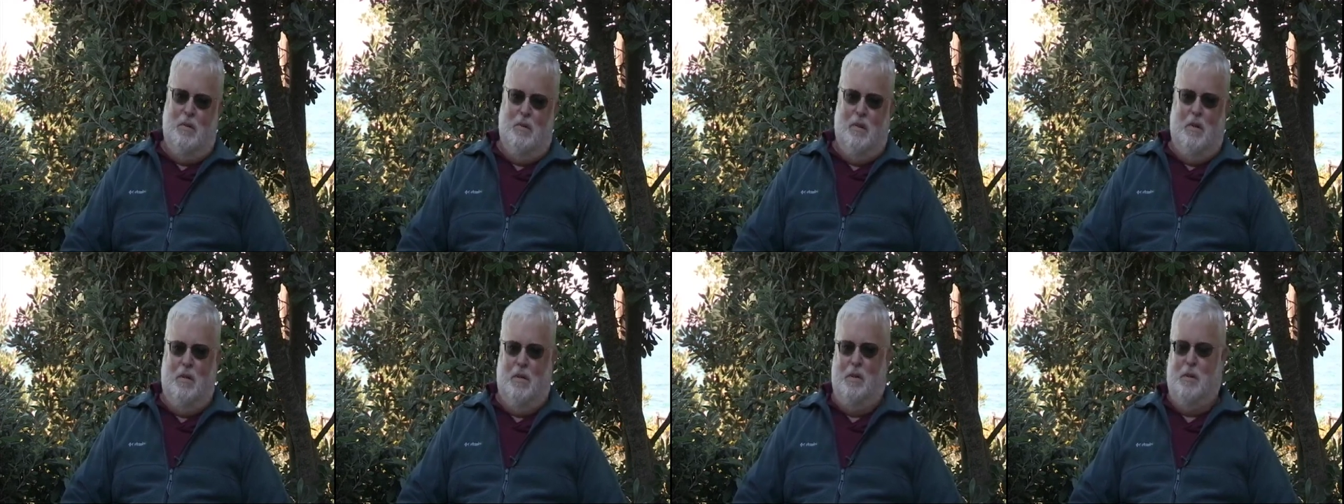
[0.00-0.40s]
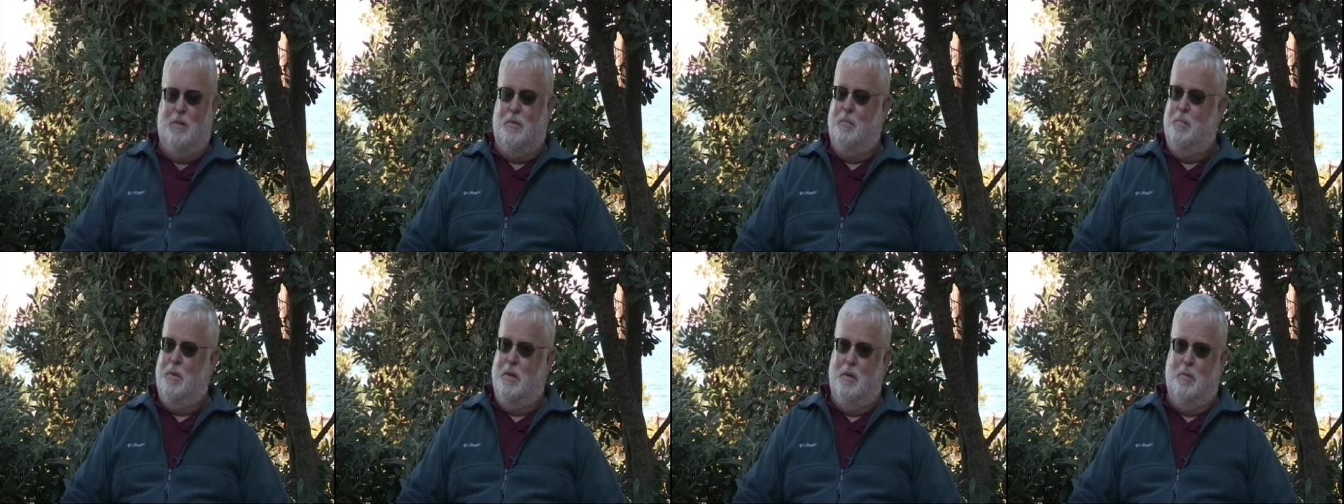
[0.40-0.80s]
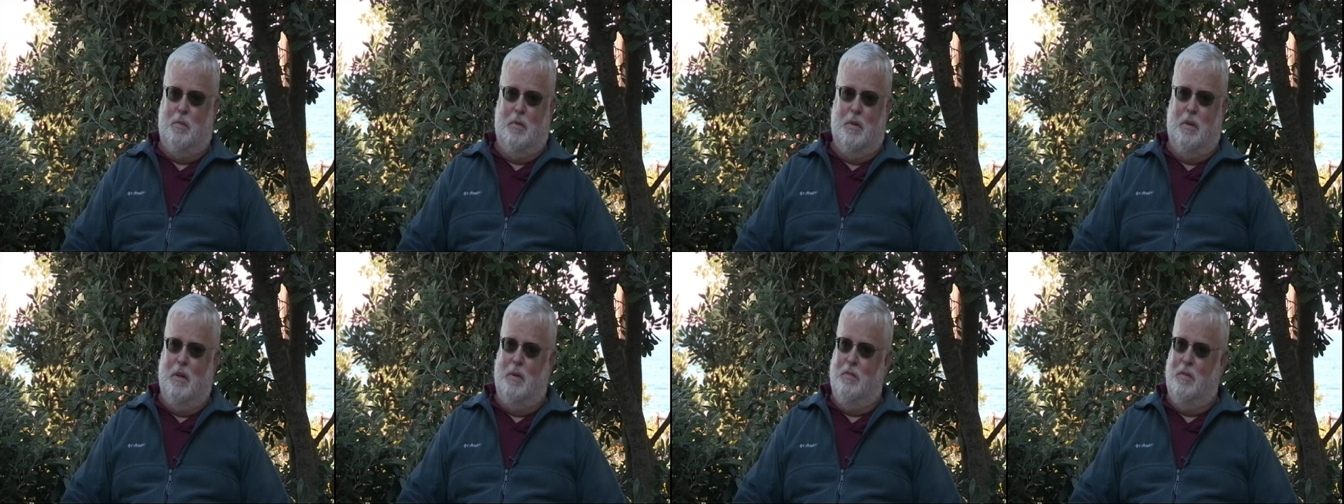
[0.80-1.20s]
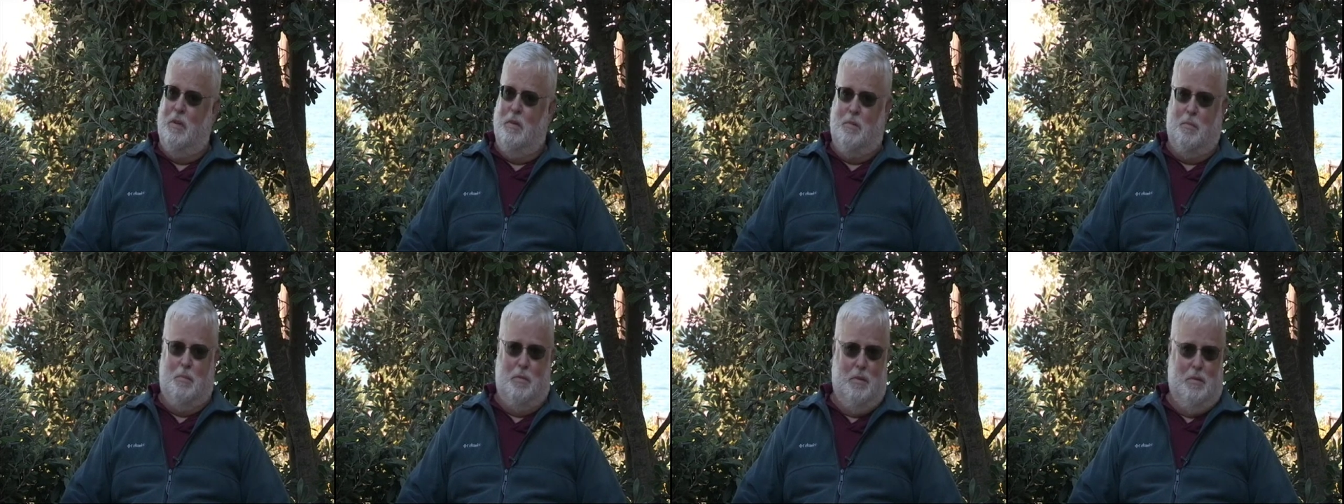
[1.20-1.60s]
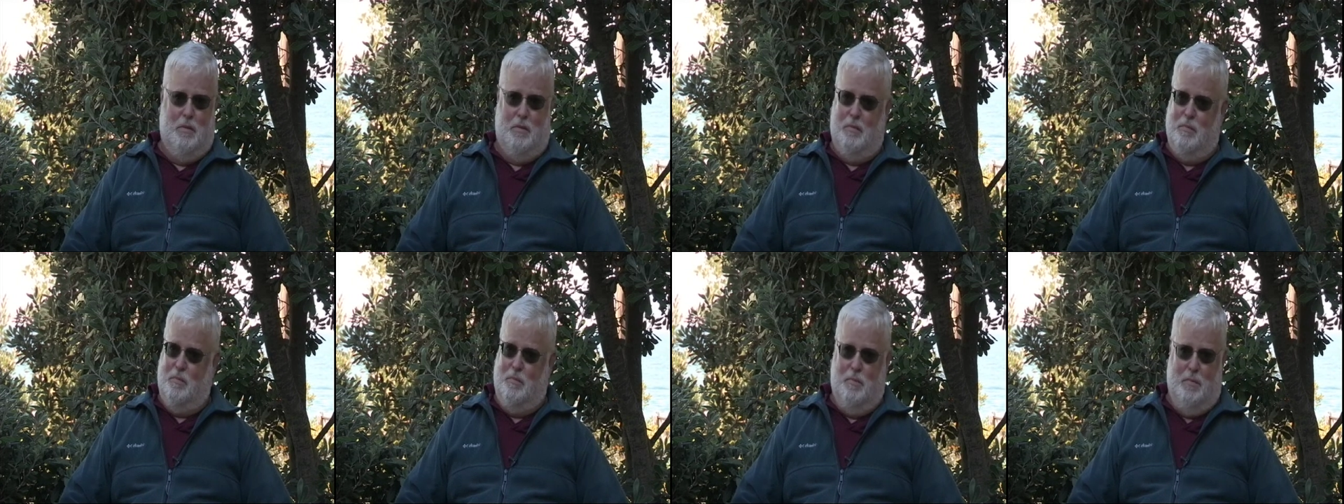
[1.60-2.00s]
all these people, heavy
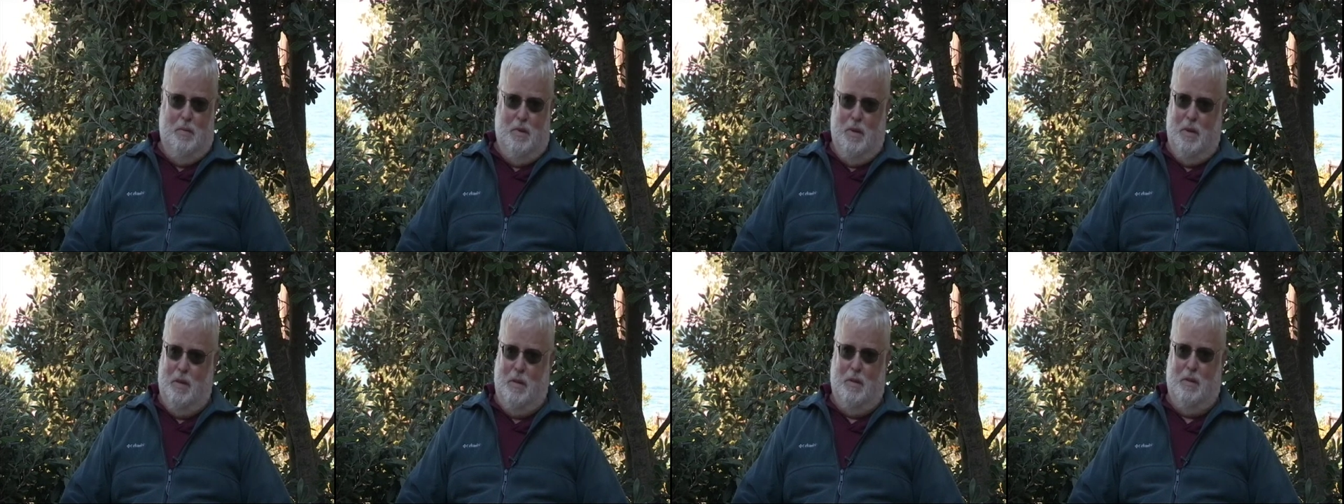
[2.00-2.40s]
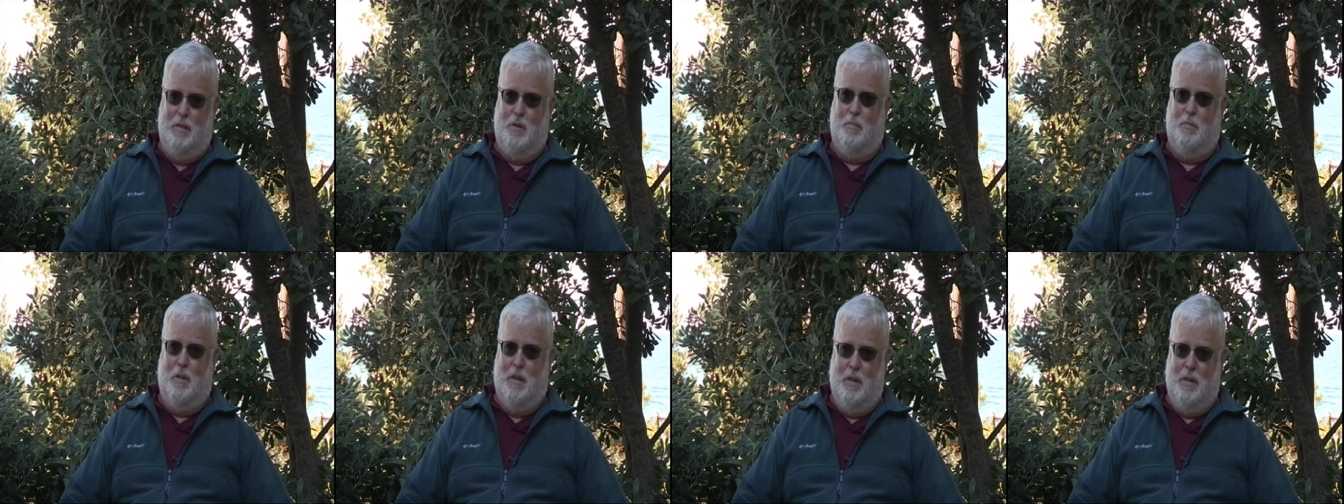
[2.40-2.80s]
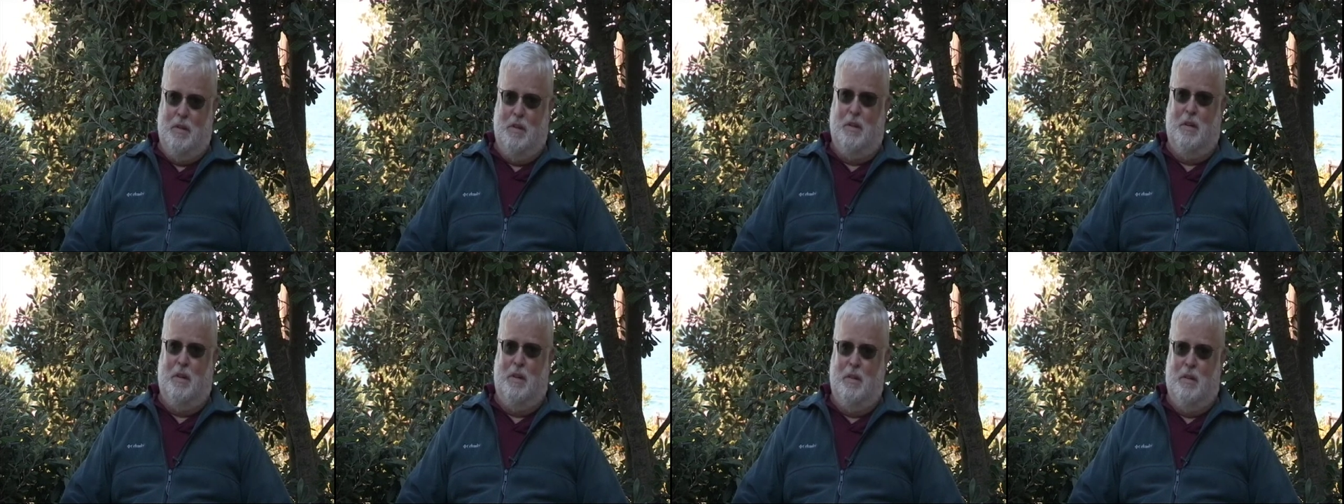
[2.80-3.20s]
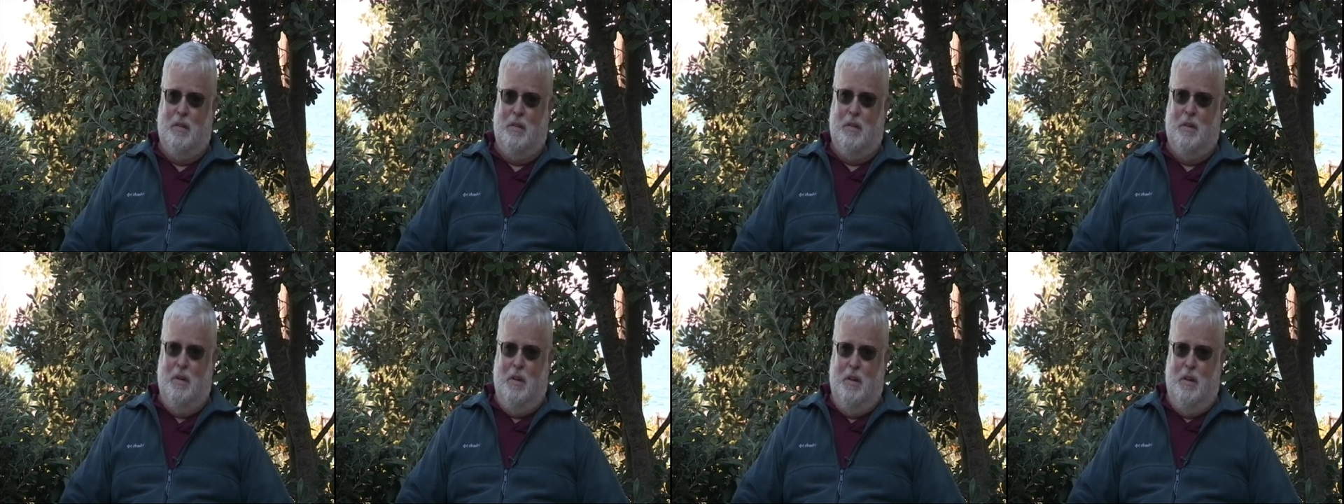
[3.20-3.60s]
players playing together.